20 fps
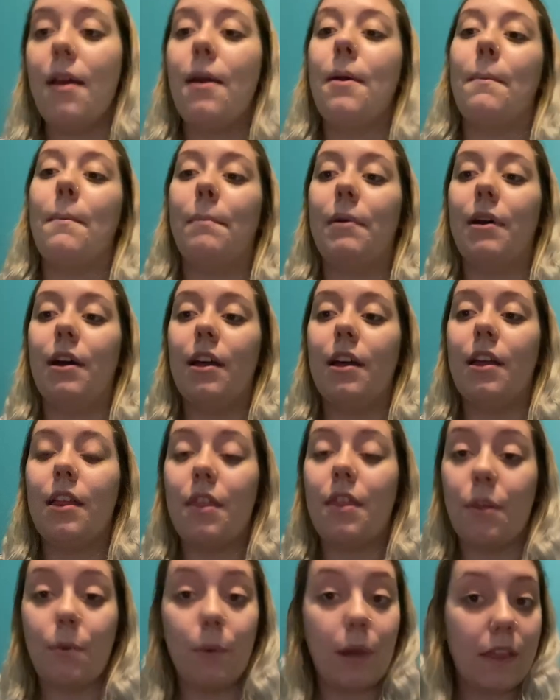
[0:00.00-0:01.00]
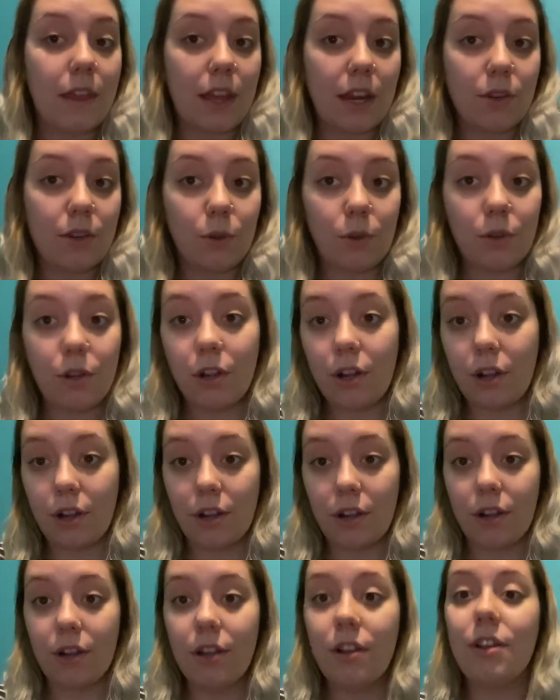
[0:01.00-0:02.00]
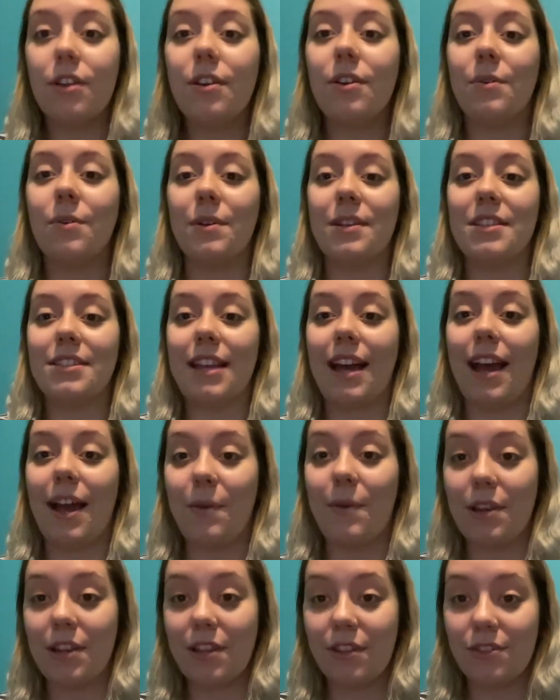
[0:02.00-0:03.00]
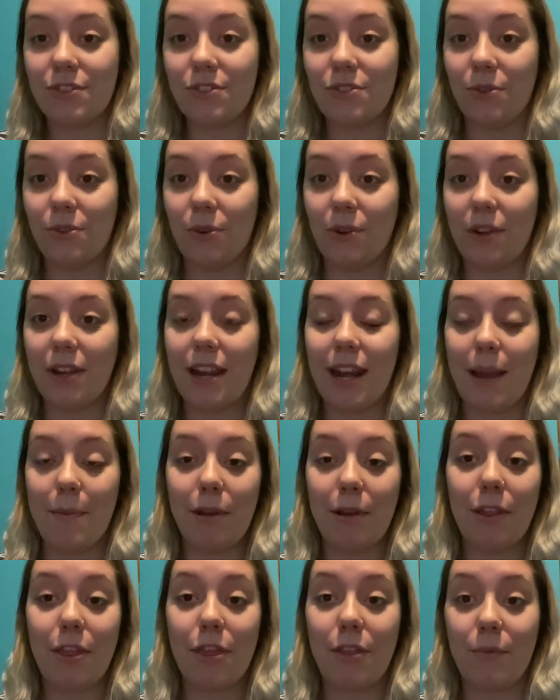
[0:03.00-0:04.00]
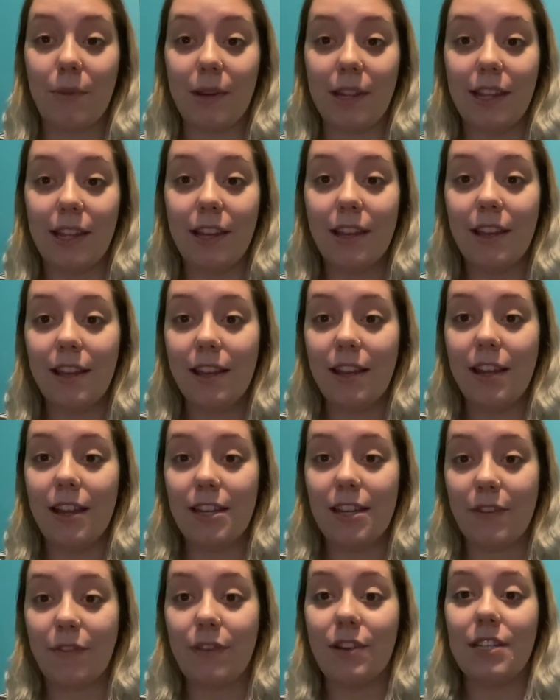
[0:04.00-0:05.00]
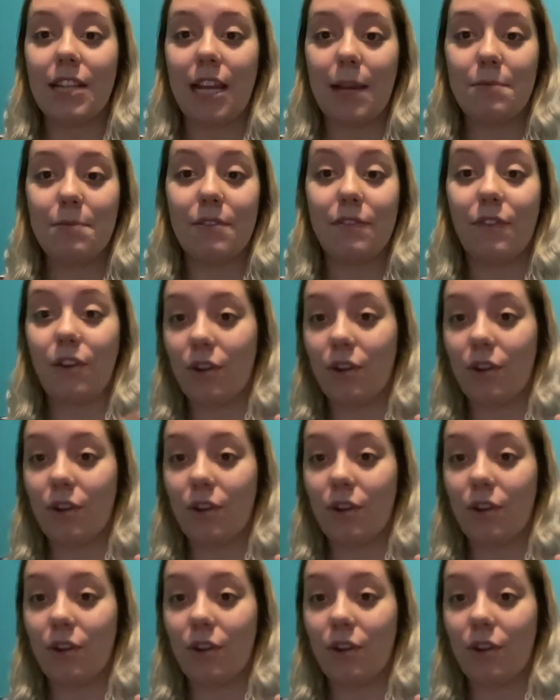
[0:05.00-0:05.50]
But the way that I told her was, I went to the store and I bought 3 different types of